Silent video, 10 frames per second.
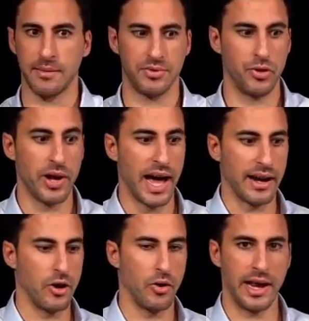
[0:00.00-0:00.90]
steps. You got
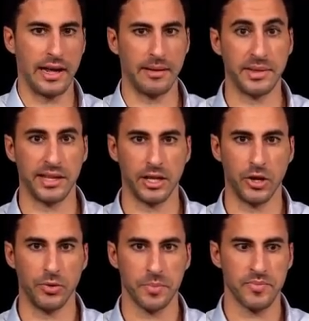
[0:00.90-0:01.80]
to know, and I'm telling
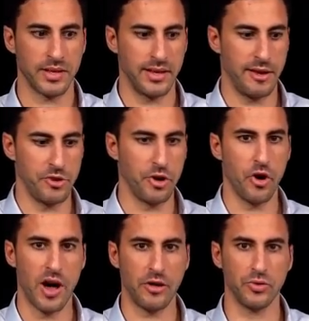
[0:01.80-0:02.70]
you, if you don't
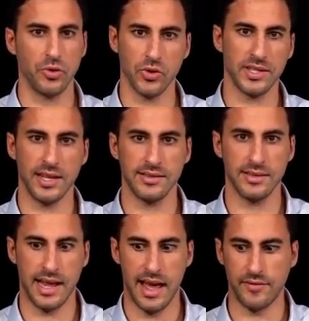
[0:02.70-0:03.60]
know how to do those
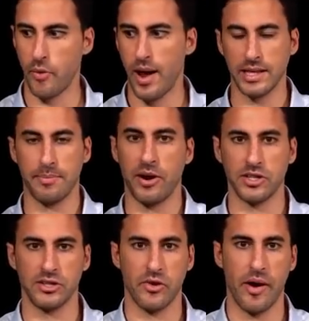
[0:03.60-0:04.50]
things and have the right
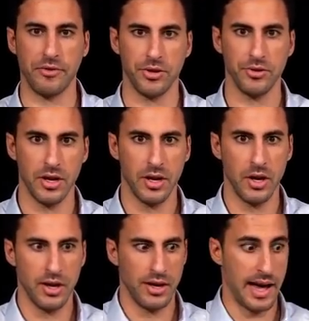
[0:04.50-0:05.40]
partners around you,
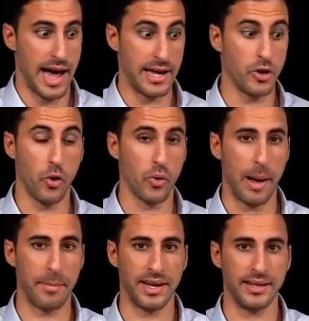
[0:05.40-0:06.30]
I know a
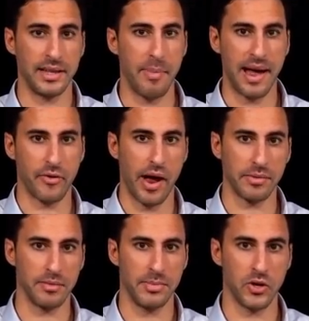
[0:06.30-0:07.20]
company that
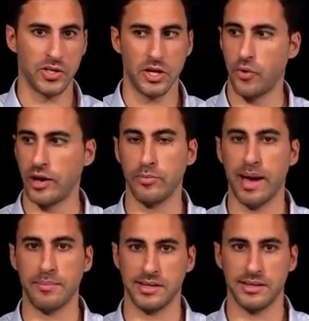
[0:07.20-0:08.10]
bankrupt because they try to
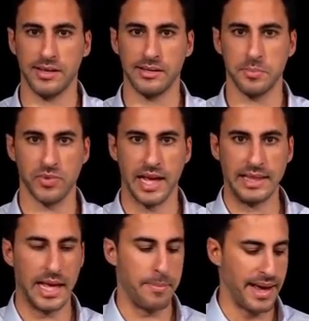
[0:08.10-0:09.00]
buy businesses
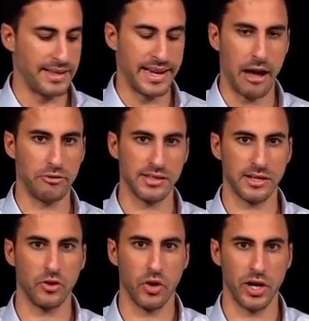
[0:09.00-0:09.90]
and they paid accountants
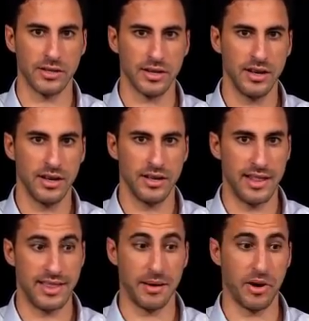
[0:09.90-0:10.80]
and lawyers.
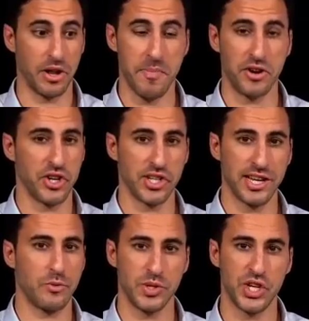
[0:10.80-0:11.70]
And think about it, mergers
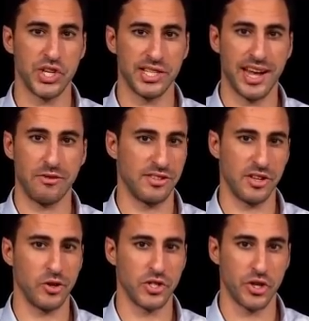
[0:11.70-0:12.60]
and acquisitions, accountants
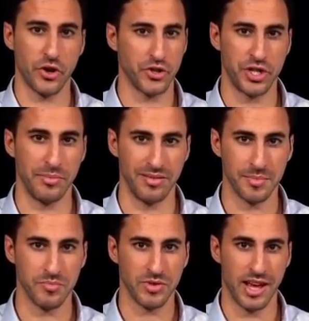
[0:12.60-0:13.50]
and lawyers, they're not cheap.
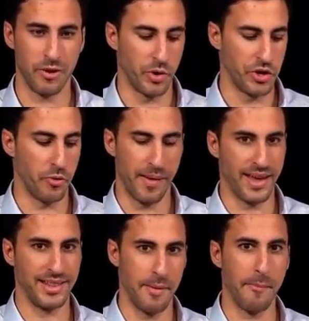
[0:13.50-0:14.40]
And when you're
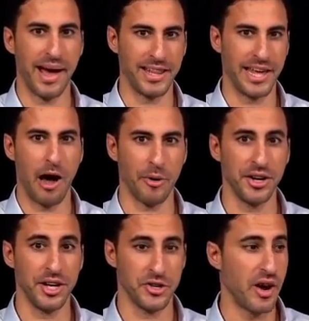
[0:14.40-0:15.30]
paying them by the
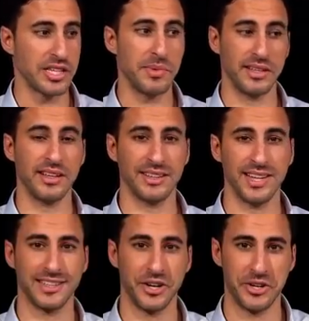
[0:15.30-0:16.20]
hour, trust me, they'll
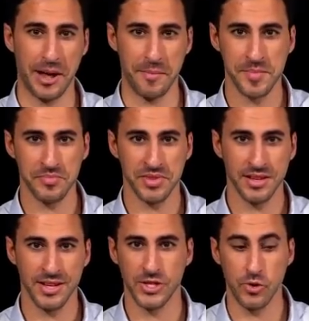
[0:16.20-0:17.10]
take their time.
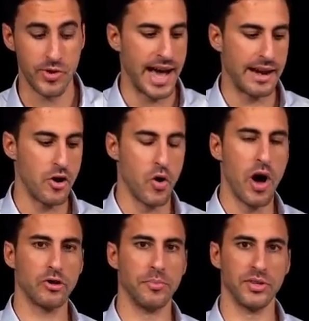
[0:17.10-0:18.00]
So you gotta know
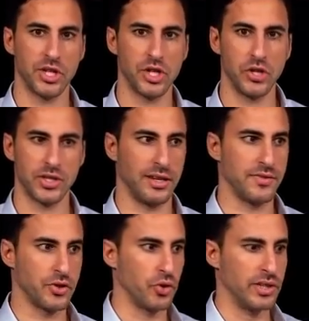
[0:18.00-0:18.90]
how to position
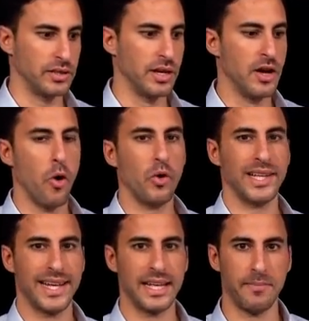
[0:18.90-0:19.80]
yourself so they'll
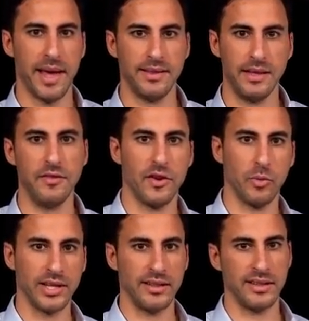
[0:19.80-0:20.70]
only get paid if and
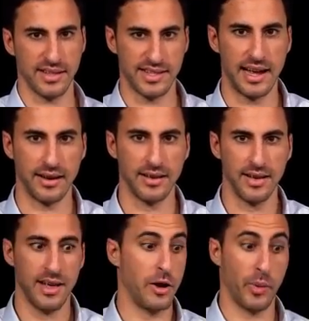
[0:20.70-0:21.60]
when the deal is done.
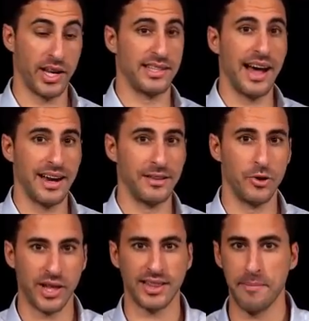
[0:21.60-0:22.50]
And when it's done,
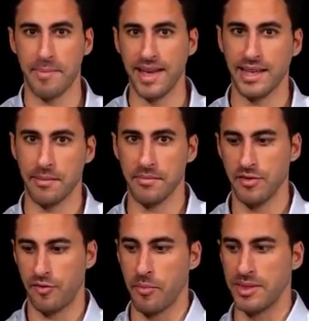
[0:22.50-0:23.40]
you can then pay them
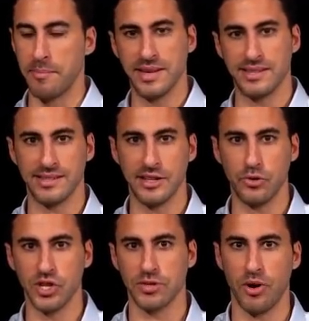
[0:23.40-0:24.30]
from the business that
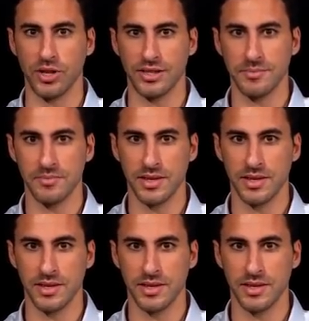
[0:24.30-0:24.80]
you just bought.